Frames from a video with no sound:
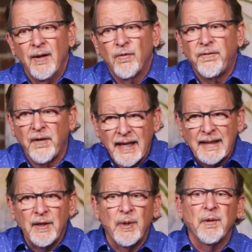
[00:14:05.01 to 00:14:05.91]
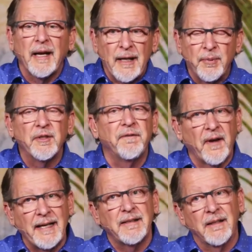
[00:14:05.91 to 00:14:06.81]
Finally, we were able to
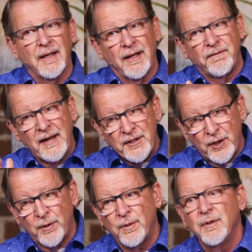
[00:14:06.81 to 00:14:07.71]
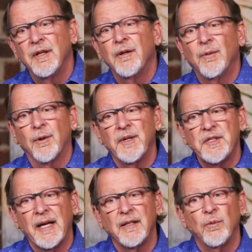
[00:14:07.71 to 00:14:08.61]
find a venue where we
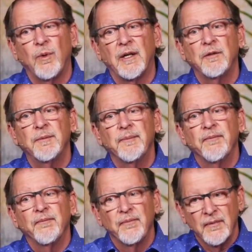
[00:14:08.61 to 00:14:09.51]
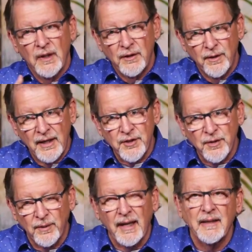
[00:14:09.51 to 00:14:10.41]
said, "Well, you guys
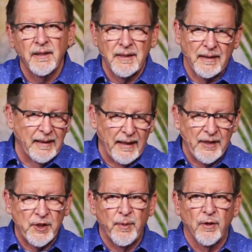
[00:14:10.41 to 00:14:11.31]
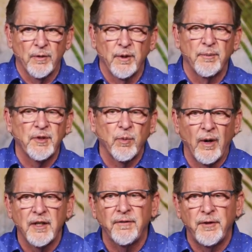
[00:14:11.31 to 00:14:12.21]
don't like the Sunday night small groups.
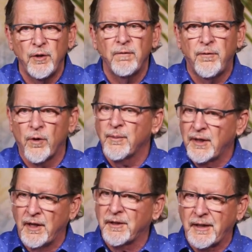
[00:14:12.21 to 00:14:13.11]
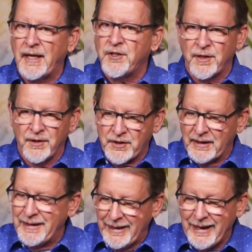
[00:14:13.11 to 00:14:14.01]
What if you form a congregation on
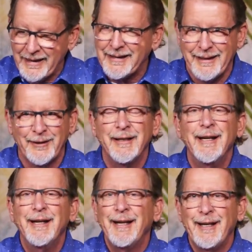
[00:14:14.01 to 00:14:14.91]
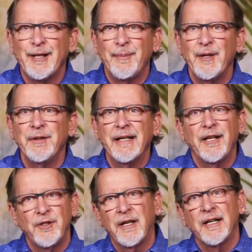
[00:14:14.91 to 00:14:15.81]
Sunday nights here in the building
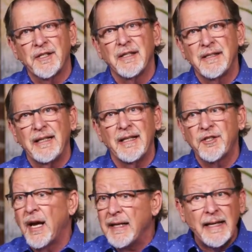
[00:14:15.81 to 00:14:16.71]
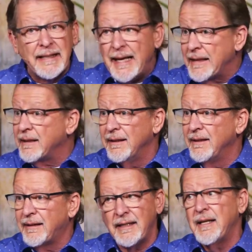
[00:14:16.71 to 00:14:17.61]
and you guys can sing these?" And they did.
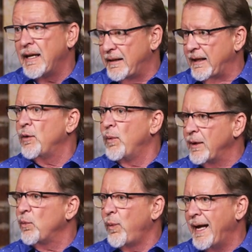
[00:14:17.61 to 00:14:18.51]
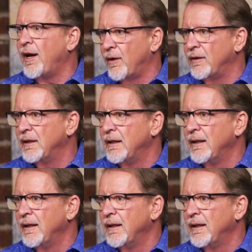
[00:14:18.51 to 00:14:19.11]
They did. And it went well,